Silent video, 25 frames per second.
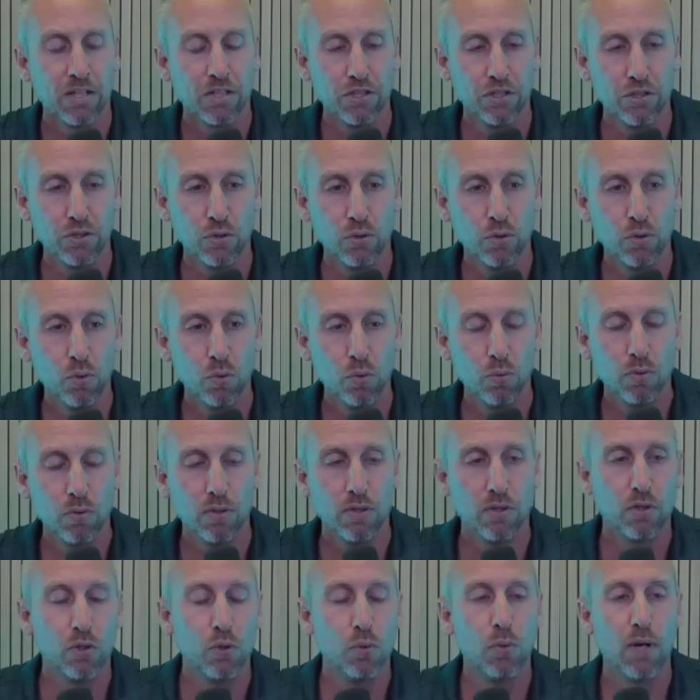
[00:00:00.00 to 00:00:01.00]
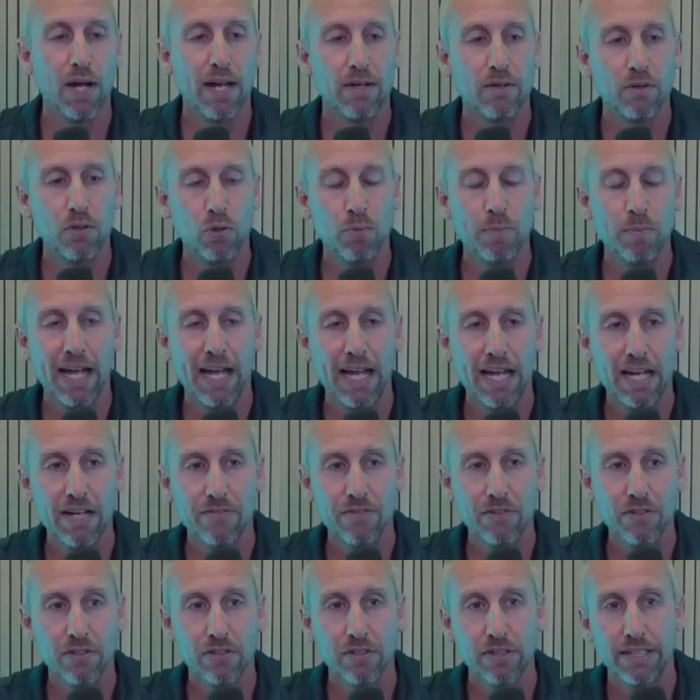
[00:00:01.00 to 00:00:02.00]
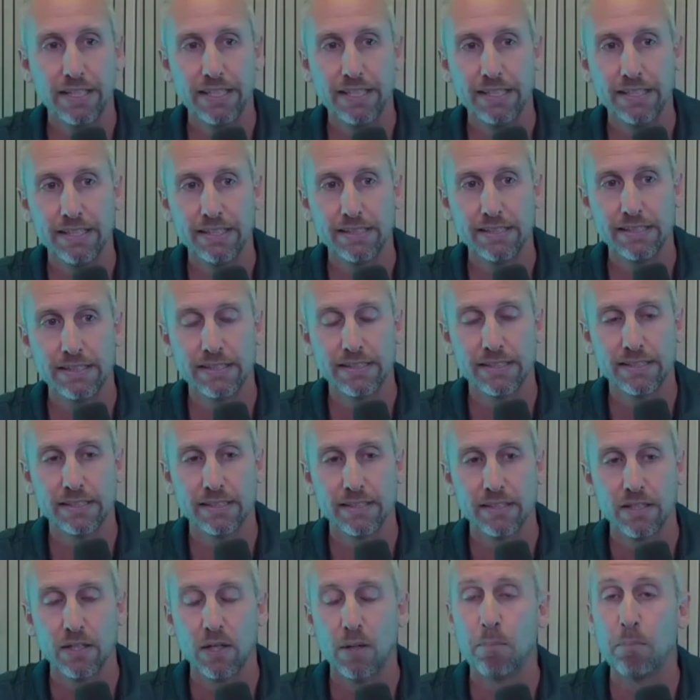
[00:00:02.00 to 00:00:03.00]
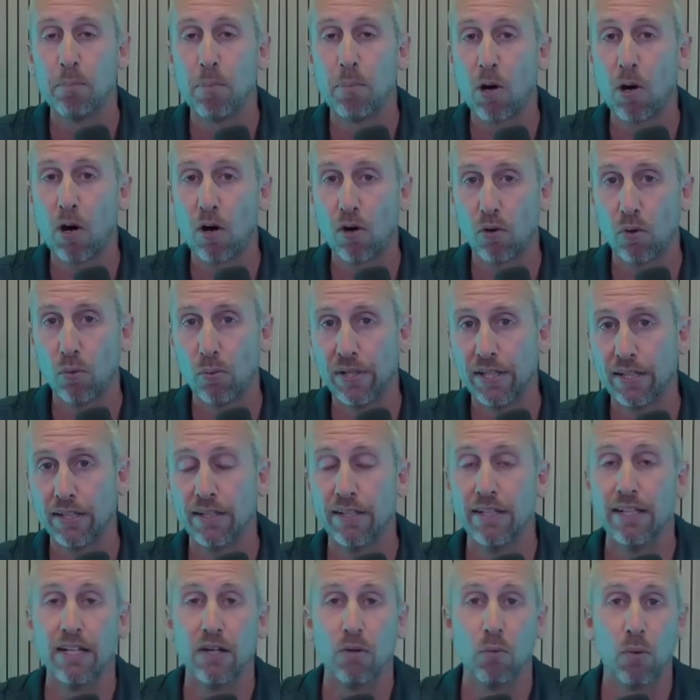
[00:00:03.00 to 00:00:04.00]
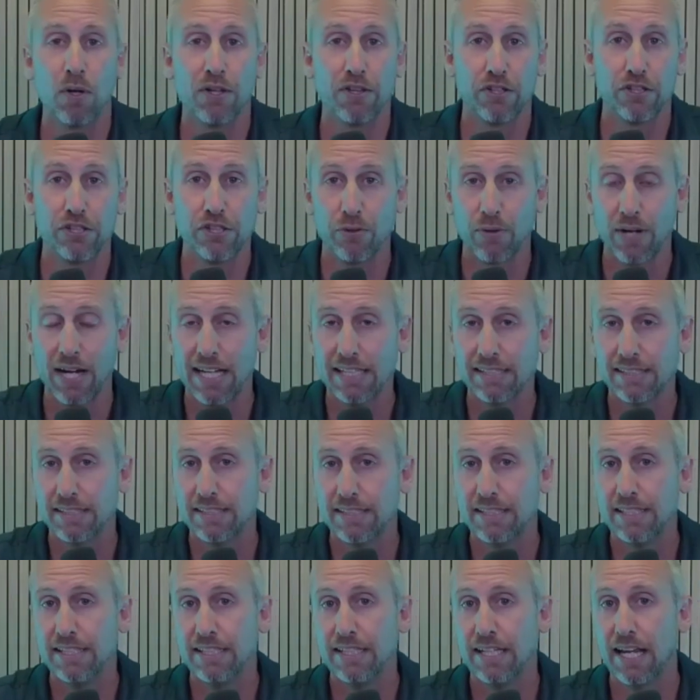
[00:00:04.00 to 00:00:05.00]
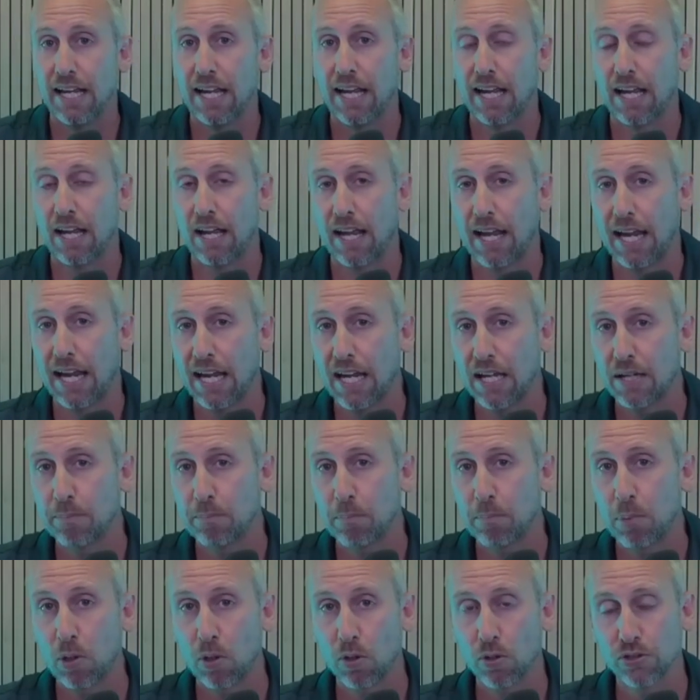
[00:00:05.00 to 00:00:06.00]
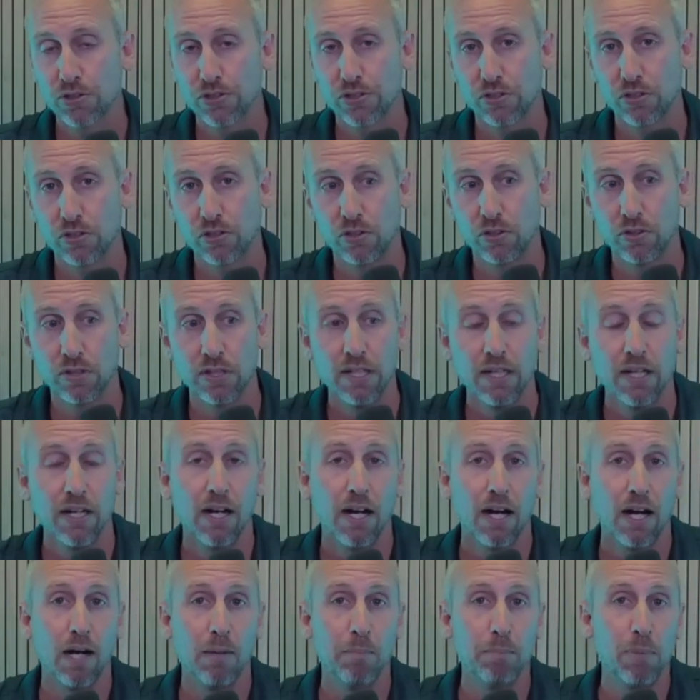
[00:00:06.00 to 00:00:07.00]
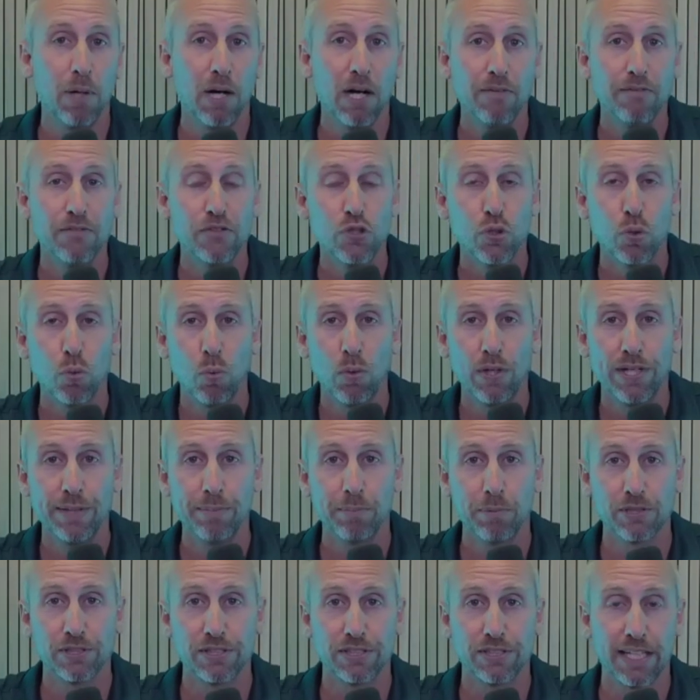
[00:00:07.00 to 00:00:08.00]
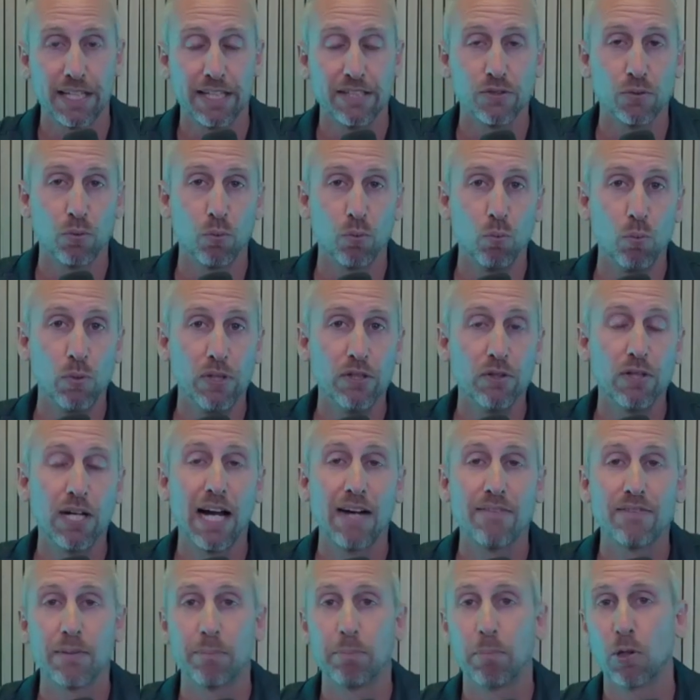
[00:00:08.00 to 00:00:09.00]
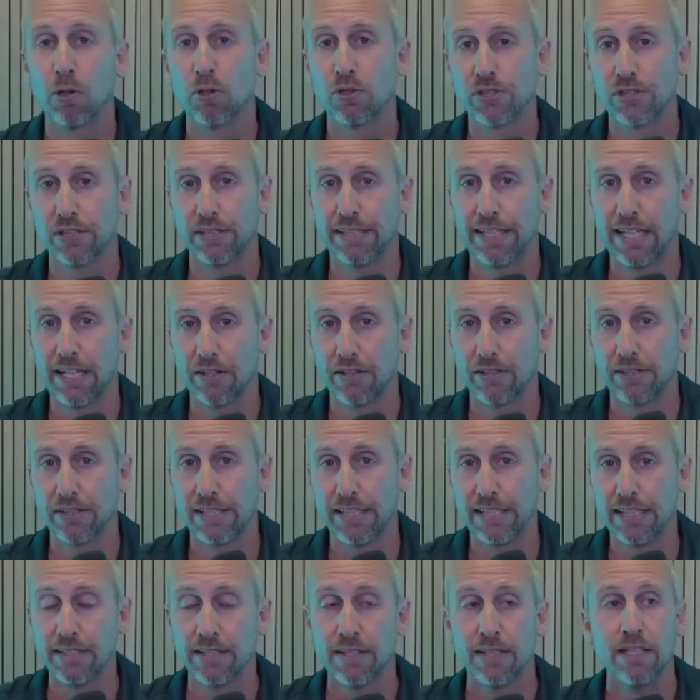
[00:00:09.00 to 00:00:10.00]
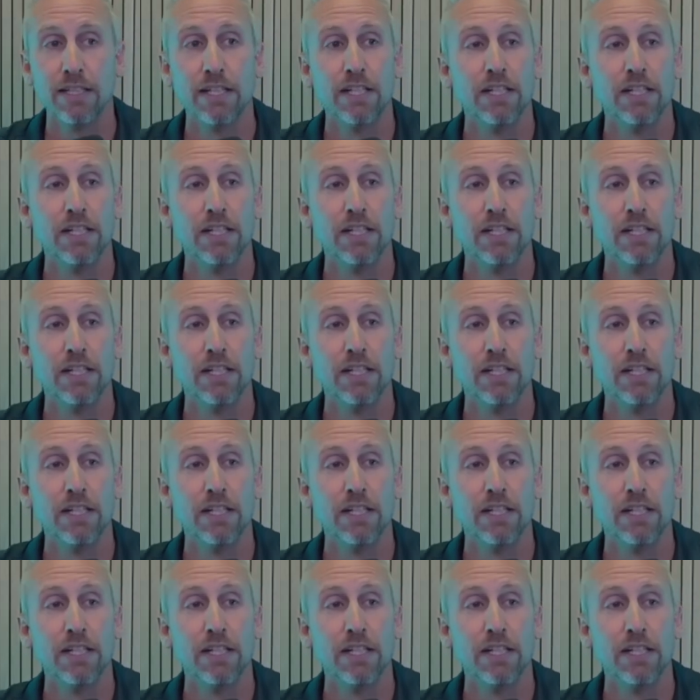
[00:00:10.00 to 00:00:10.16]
whomever is borrowing, whether your entity and personal, above 20% will have to personally guarantee.